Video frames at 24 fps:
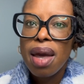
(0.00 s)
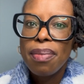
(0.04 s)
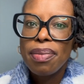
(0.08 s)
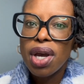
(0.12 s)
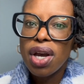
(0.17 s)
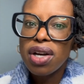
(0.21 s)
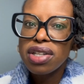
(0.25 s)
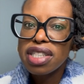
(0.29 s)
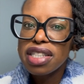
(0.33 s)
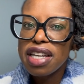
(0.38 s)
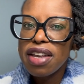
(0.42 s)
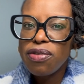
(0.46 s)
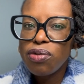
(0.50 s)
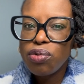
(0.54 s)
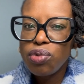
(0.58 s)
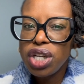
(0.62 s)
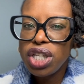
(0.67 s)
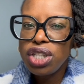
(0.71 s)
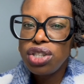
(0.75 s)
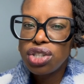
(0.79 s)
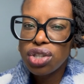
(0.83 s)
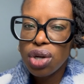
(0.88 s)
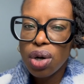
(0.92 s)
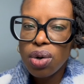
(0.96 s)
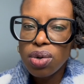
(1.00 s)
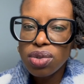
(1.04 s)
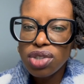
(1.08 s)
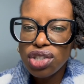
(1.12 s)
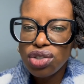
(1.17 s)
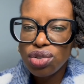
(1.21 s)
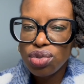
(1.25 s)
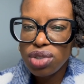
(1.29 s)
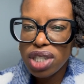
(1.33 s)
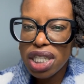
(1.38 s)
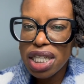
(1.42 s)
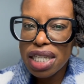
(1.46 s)
Because if we don't
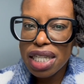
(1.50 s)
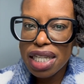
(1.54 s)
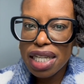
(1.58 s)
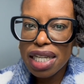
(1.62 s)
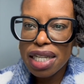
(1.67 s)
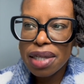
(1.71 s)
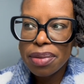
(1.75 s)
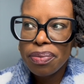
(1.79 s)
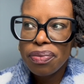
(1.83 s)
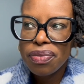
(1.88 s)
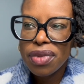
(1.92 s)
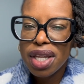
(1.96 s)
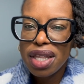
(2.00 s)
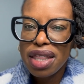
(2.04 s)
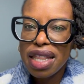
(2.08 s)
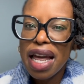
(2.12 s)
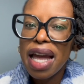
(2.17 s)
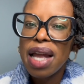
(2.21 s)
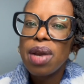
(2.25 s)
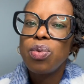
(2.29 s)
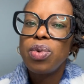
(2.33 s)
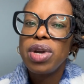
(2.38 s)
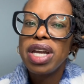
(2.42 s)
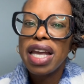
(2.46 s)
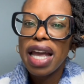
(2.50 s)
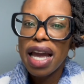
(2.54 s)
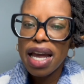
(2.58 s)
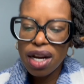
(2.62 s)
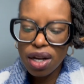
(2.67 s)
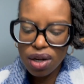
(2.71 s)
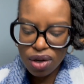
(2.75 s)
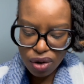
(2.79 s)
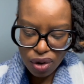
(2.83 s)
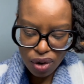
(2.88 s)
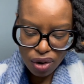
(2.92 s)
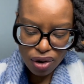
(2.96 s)
treat it, then we get
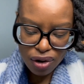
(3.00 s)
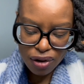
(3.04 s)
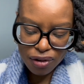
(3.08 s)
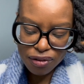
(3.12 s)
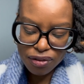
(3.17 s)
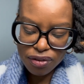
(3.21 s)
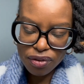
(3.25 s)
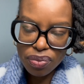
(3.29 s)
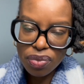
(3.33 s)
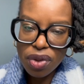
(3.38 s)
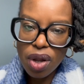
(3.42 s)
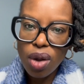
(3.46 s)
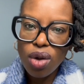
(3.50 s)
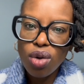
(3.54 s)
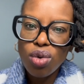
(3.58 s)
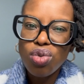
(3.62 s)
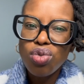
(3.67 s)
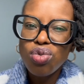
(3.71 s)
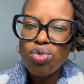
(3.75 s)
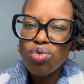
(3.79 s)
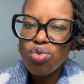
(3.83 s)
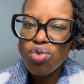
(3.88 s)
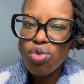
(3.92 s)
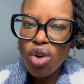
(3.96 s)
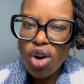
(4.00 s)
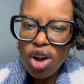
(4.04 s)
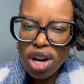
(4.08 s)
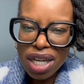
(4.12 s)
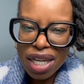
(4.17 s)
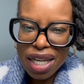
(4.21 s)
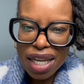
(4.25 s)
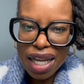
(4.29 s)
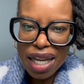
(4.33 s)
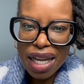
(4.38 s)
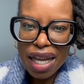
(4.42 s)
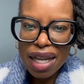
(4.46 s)
a lot of
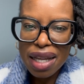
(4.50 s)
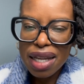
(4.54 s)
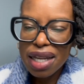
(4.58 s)
chronic,